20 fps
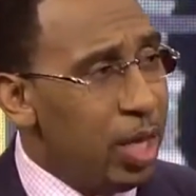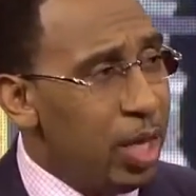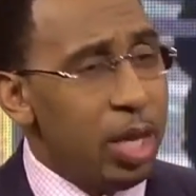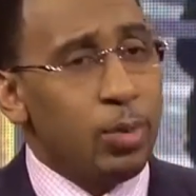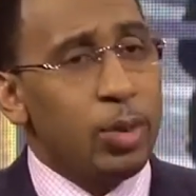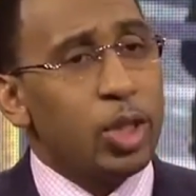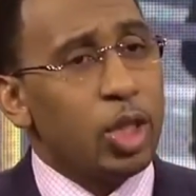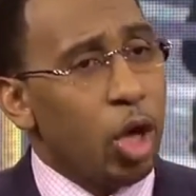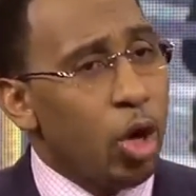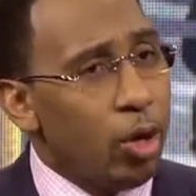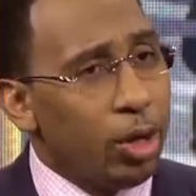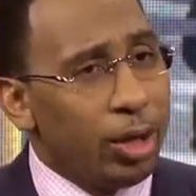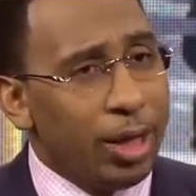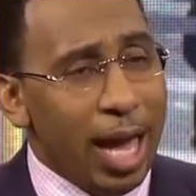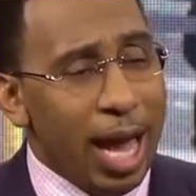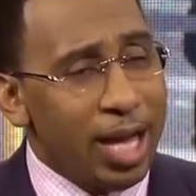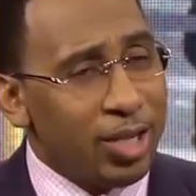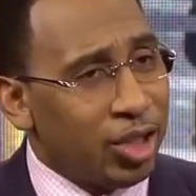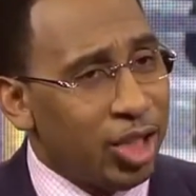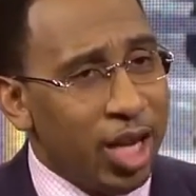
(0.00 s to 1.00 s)
He was hurt
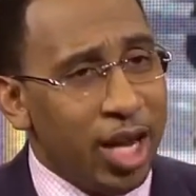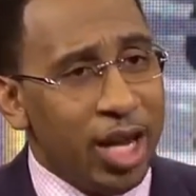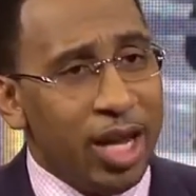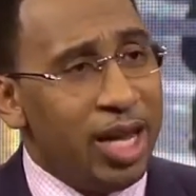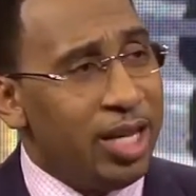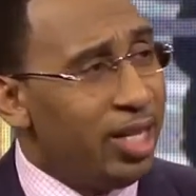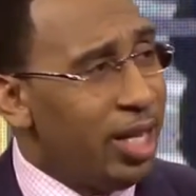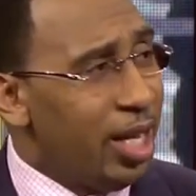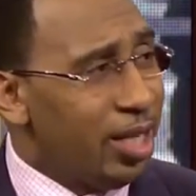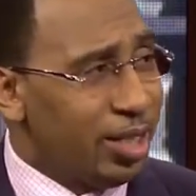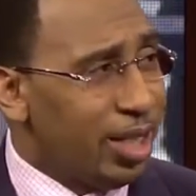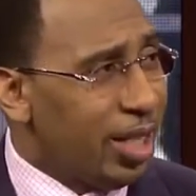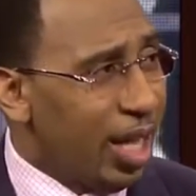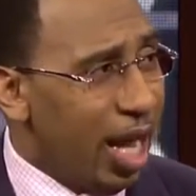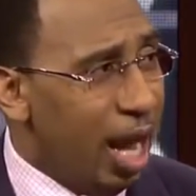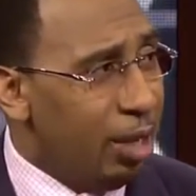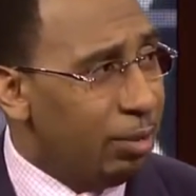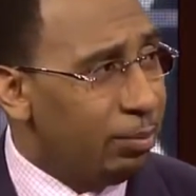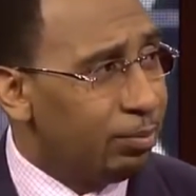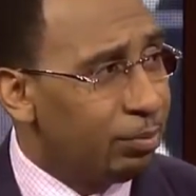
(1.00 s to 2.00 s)
last year. It doesn't
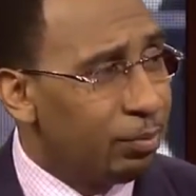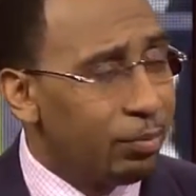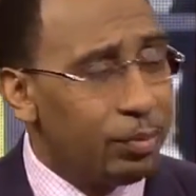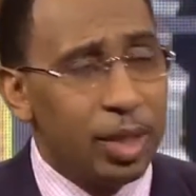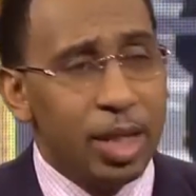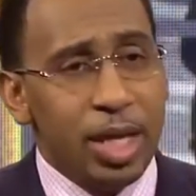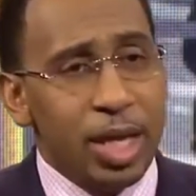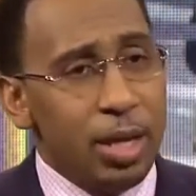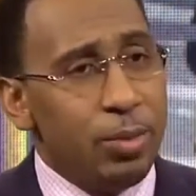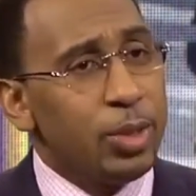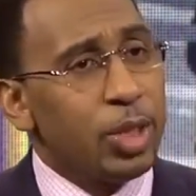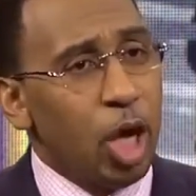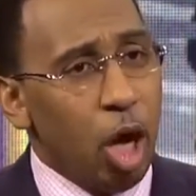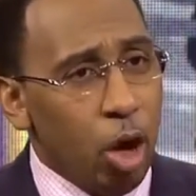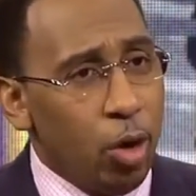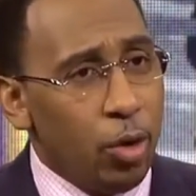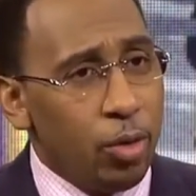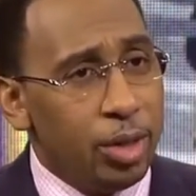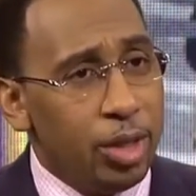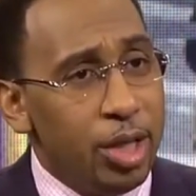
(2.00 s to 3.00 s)
count. He was
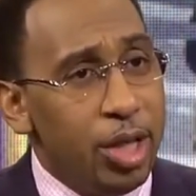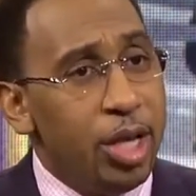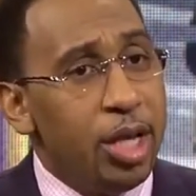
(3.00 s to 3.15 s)
hurt.